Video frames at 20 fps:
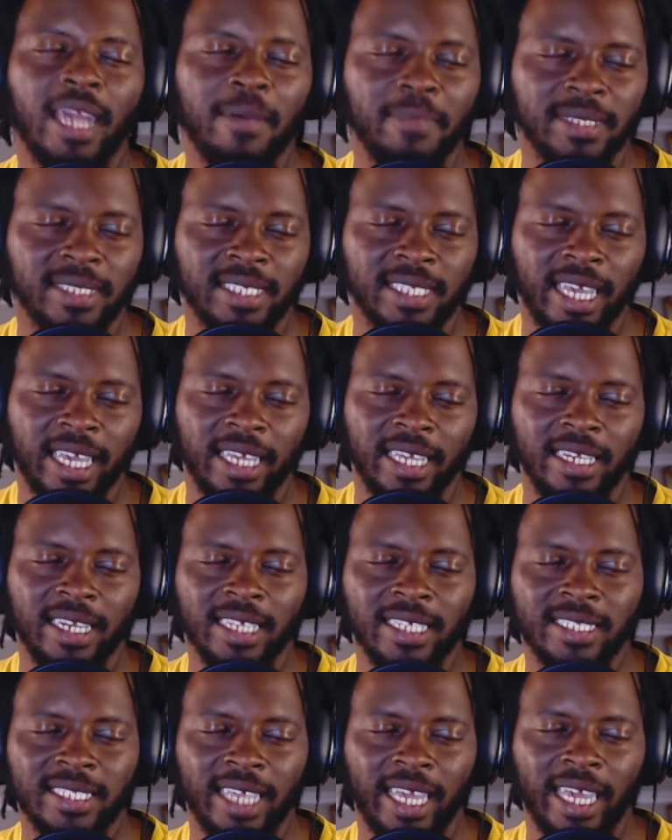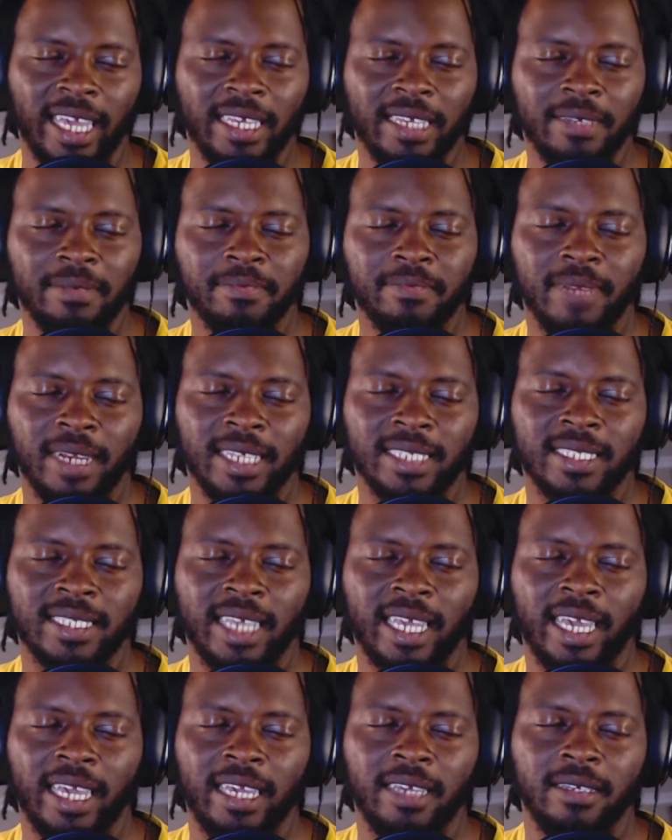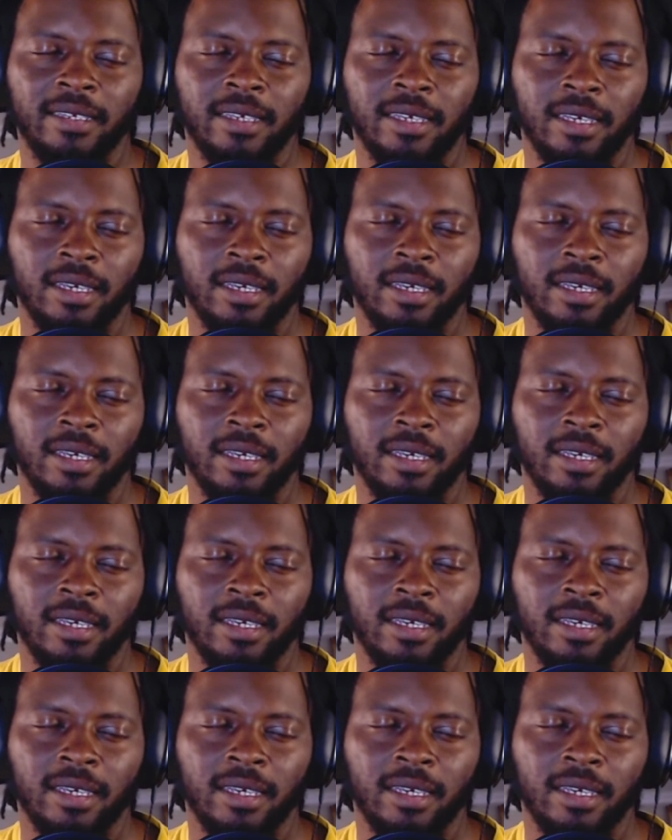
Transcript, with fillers: gonna say, let's say,